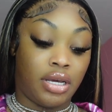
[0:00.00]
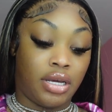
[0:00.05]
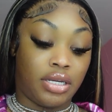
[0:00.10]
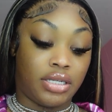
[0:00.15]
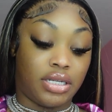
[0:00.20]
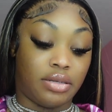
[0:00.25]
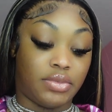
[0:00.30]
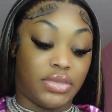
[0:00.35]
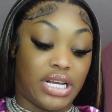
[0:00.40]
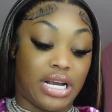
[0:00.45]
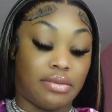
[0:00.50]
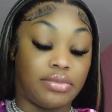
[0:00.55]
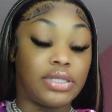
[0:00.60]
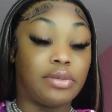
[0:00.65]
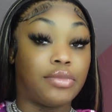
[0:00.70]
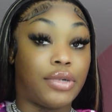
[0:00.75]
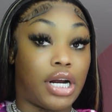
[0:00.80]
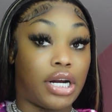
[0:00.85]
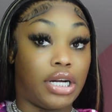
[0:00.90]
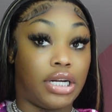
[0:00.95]
Sometimes
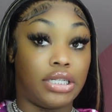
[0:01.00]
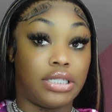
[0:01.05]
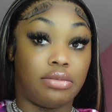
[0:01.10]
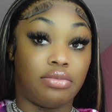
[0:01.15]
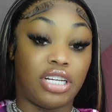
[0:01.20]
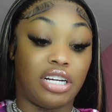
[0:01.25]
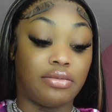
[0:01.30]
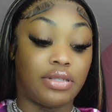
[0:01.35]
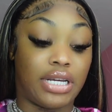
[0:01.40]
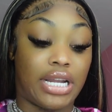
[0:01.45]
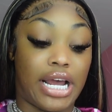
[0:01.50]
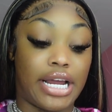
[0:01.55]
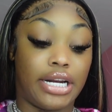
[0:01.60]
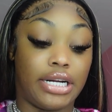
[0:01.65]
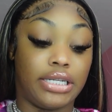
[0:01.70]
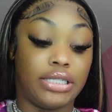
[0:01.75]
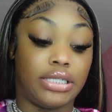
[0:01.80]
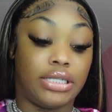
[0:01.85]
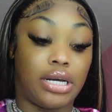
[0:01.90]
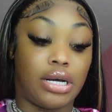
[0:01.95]
I'm darker, sometimes I'm
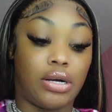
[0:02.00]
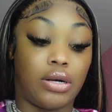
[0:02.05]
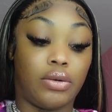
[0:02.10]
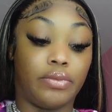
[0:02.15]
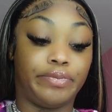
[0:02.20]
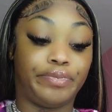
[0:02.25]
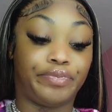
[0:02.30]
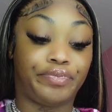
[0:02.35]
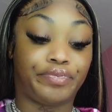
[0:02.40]
lighter, so